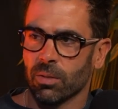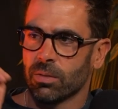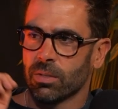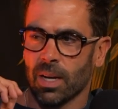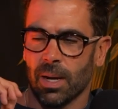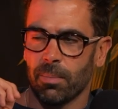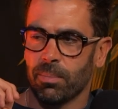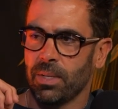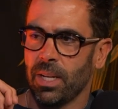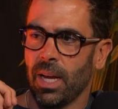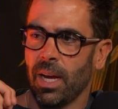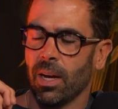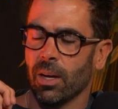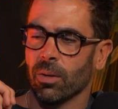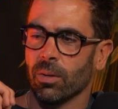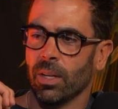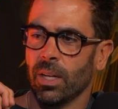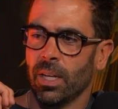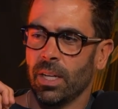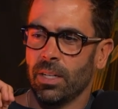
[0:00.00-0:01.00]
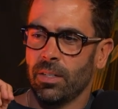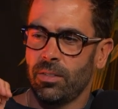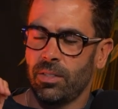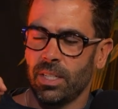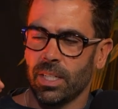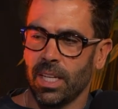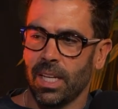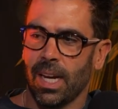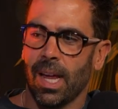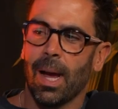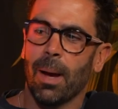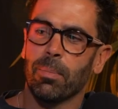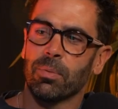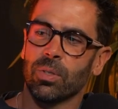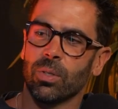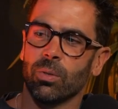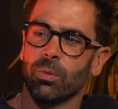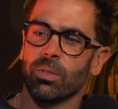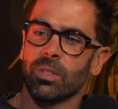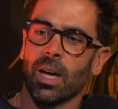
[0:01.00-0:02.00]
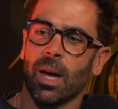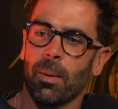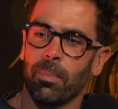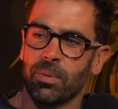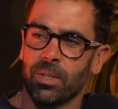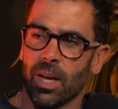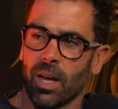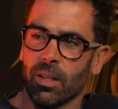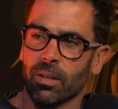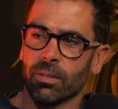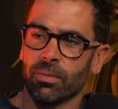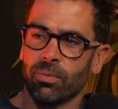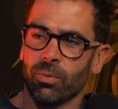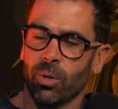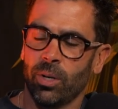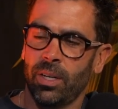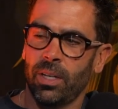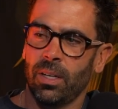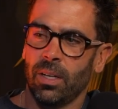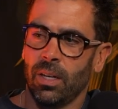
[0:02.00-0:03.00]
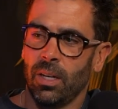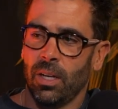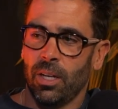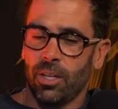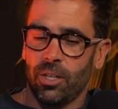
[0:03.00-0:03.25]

top down to get absolute top dollar for it.